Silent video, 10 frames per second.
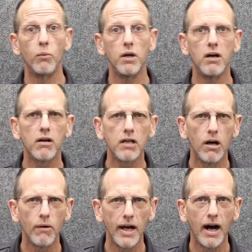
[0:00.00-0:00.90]
will
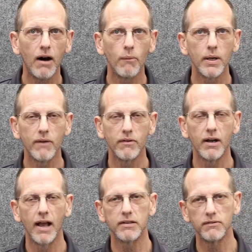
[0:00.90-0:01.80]
go out whenever it
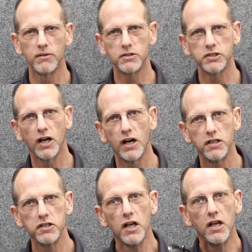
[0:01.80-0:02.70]
has a full charge.
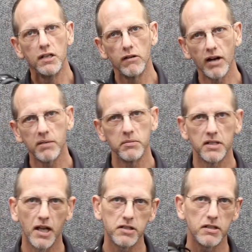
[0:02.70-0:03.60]
The
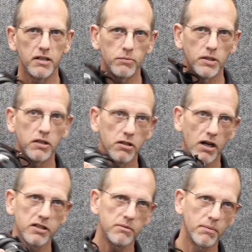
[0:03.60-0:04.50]
recommendation is when you
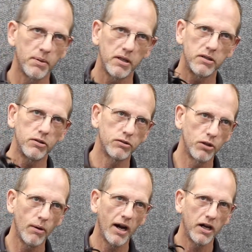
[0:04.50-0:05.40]
charge them to put a
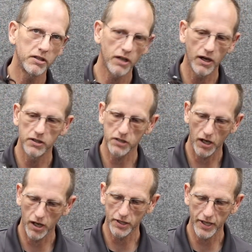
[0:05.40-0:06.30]
2-hour charge
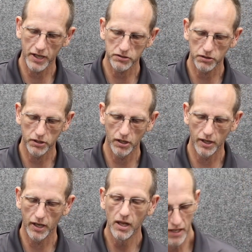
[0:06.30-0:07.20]
on the actual
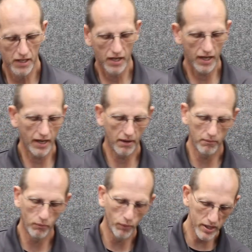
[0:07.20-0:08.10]
unit.
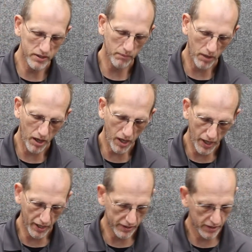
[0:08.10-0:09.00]
With them
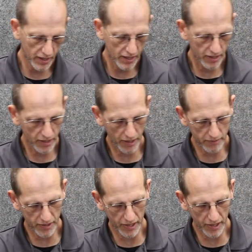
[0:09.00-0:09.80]
on, by